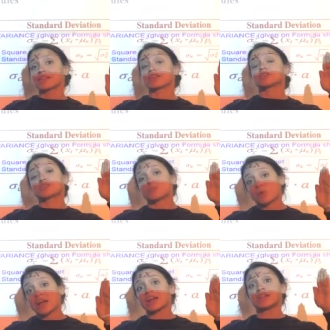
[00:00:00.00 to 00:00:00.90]
the
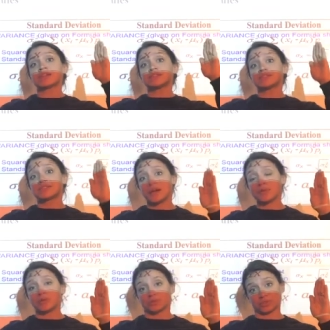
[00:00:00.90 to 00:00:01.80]
spread
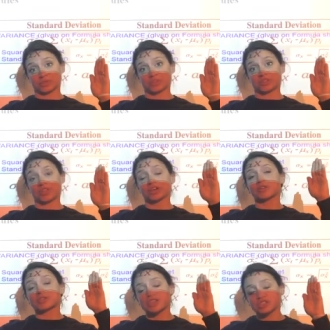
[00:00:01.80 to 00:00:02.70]
doubles there
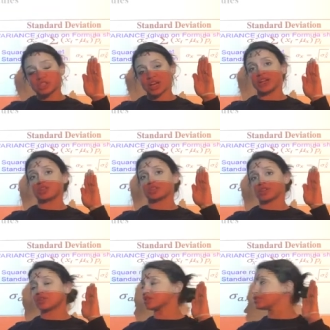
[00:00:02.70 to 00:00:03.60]
is a change in